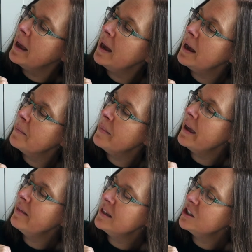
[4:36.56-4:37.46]

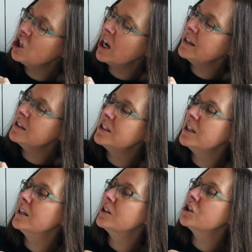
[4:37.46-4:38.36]
And there's chain
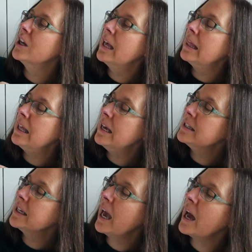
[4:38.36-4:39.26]
stitch.
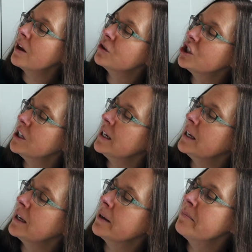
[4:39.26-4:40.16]
There's
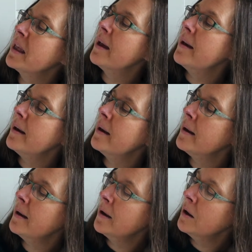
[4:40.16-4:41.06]
couching.
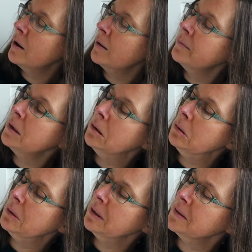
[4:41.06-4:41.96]

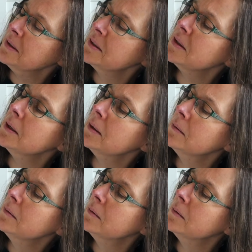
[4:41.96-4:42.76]
What else is there?